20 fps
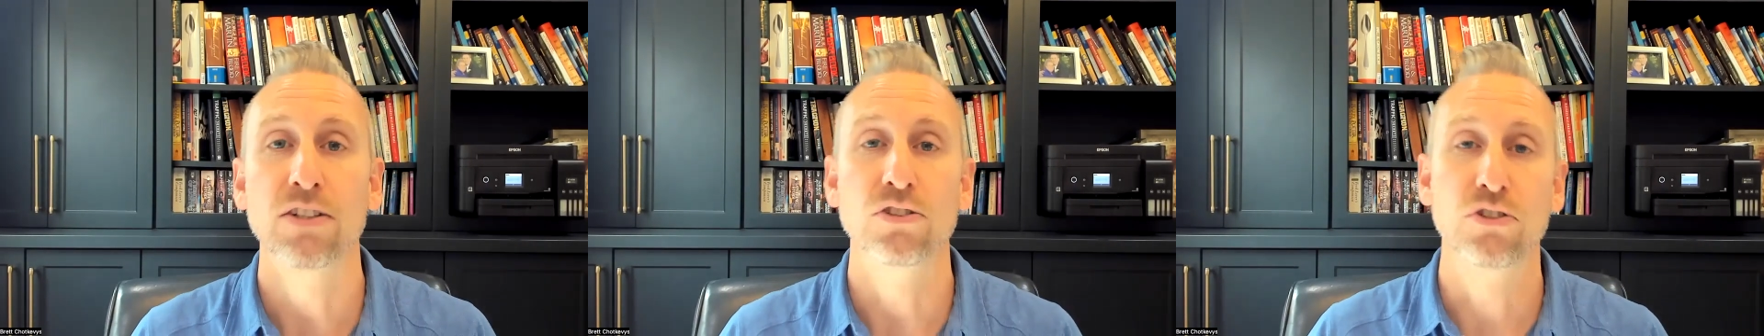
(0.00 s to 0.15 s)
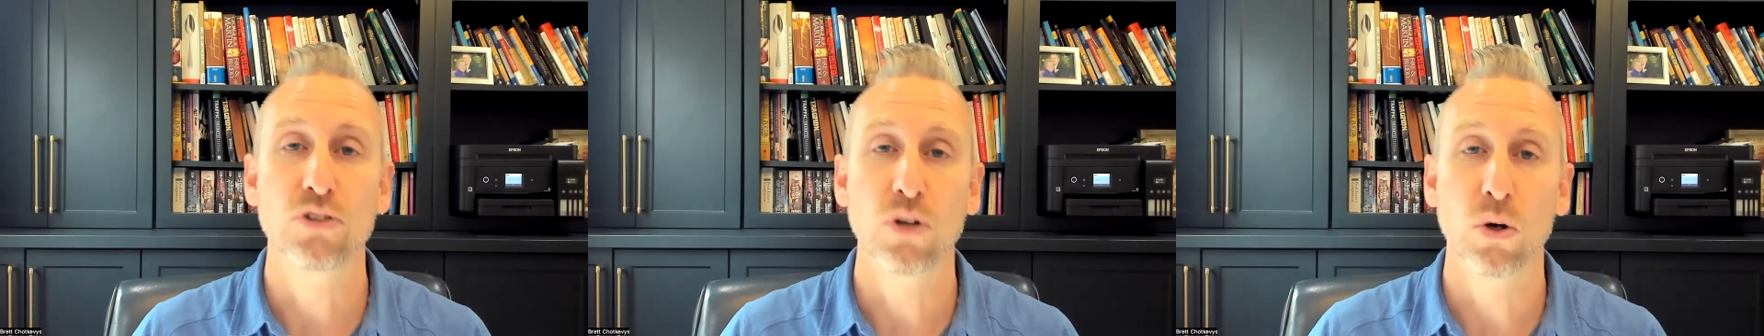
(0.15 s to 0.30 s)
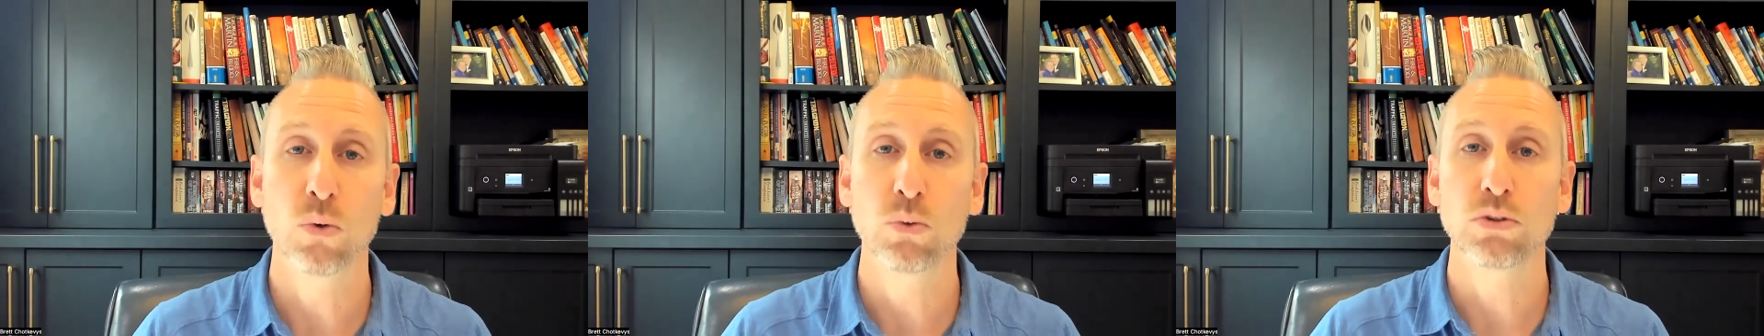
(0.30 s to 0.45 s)

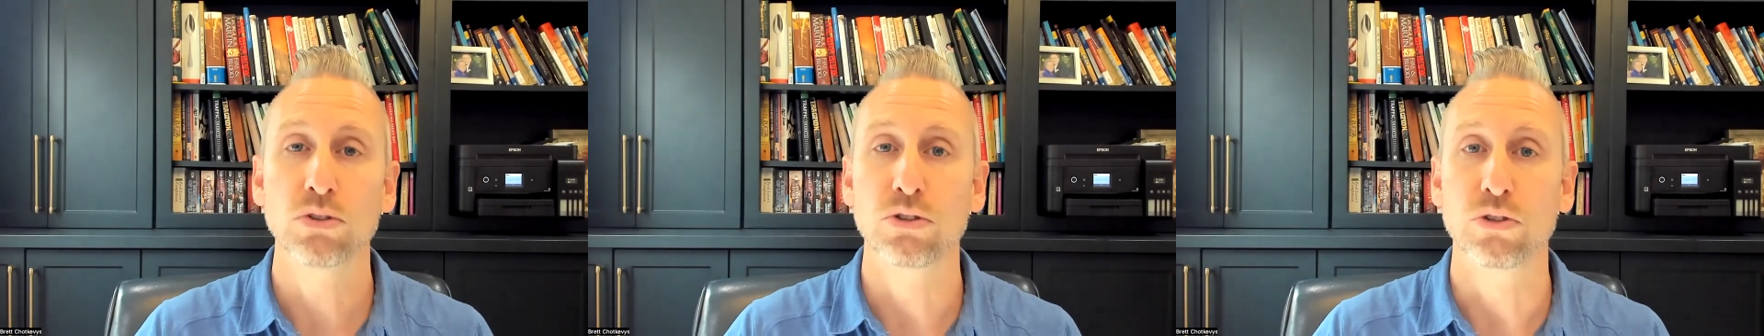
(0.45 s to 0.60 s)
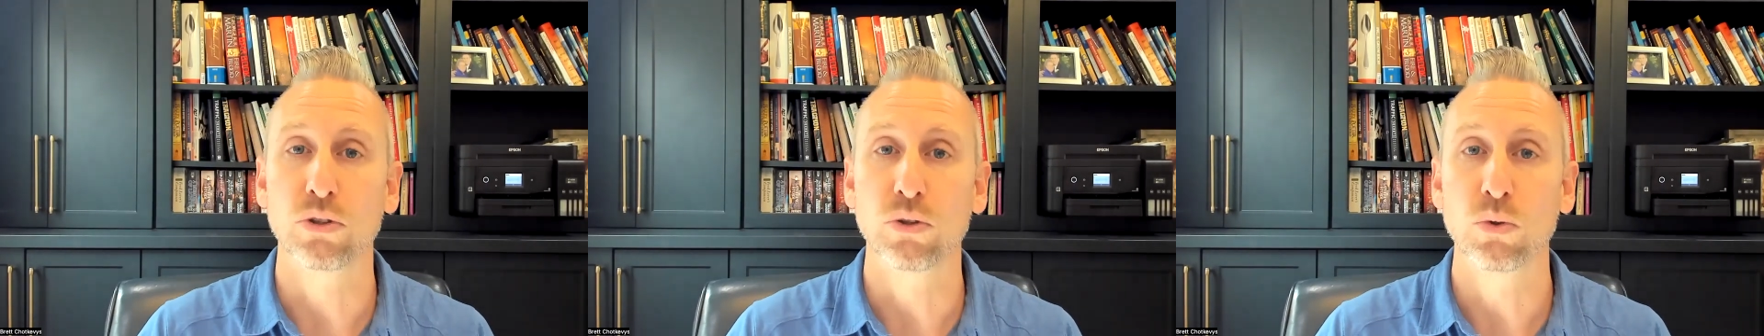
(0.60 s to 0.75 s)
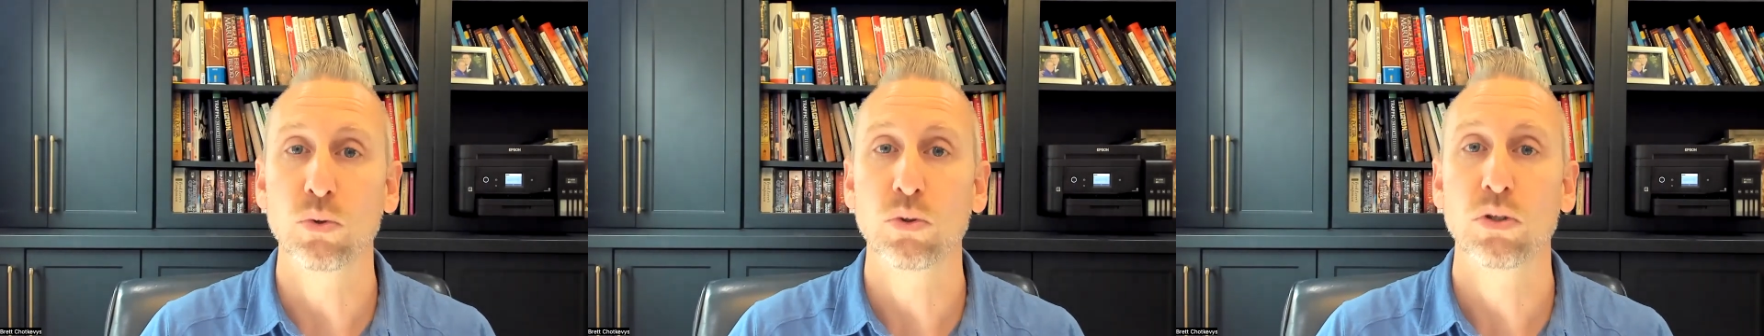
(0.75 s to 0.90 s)
don't
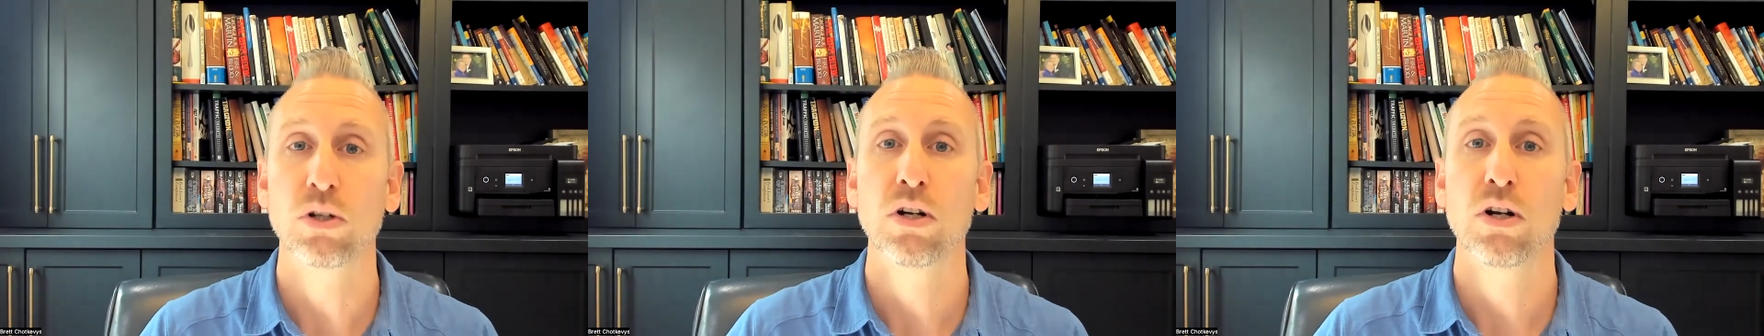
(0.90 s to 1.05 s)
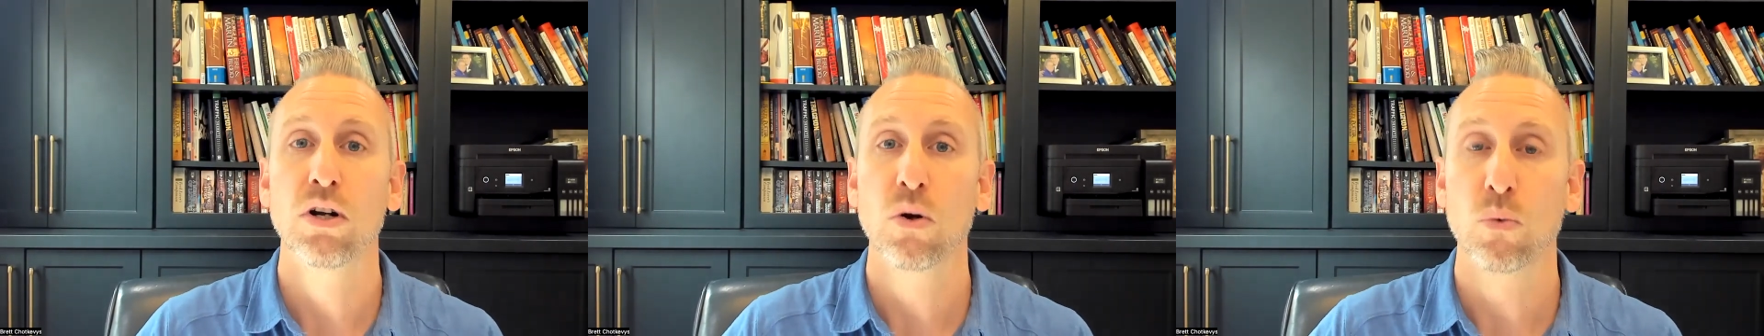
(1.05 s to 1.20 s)
do